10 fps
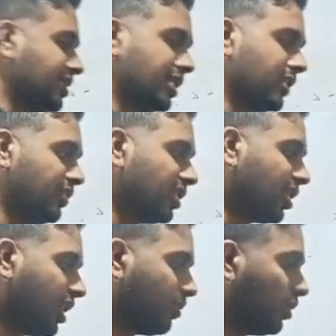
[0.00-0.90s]
shift, the
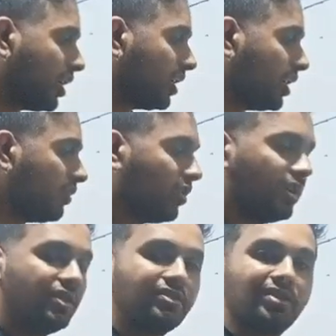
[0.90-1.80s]
carbocation
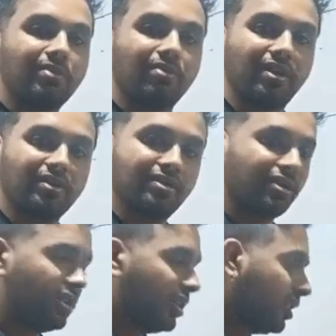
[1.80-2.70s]
1 is stabilized.
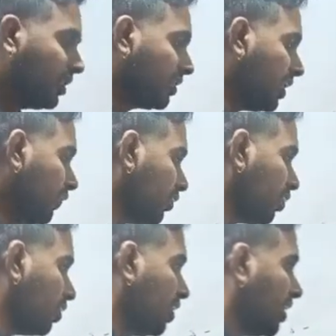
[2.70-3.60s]

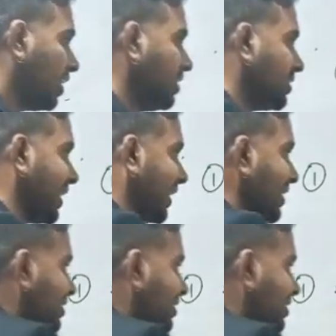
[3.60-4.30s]
Therefore, in second